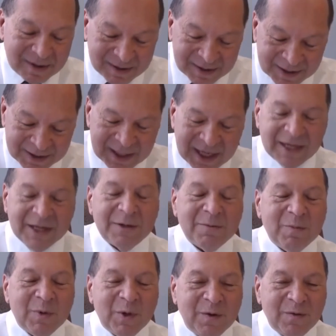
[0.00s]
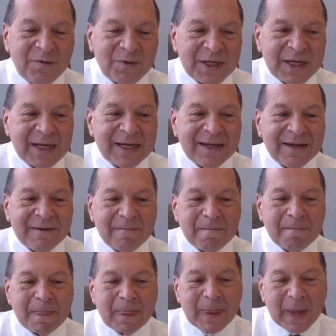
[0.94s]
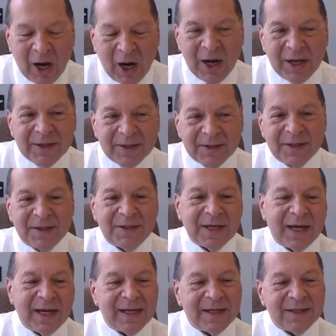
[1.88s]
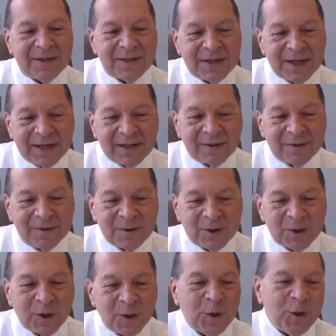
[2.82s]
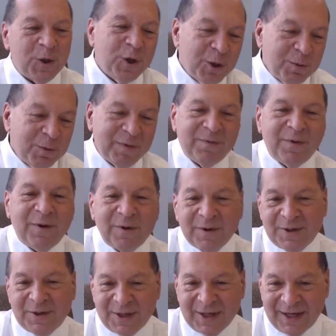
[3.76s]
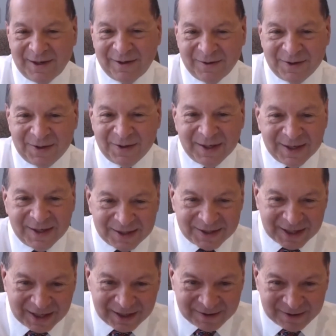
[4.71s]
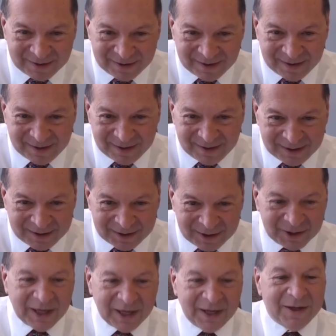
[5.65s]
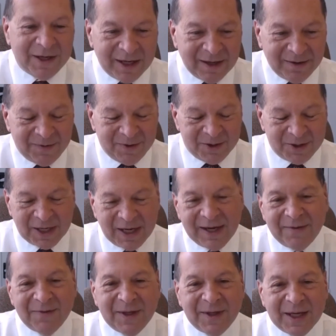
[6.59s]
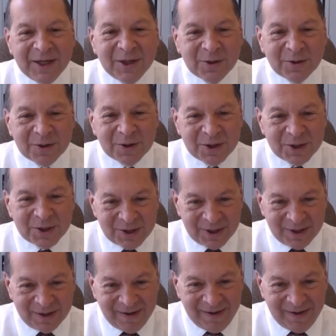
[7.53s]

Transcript: the tenant moves in either the day it settles or before it settles. So not only have you saved the interest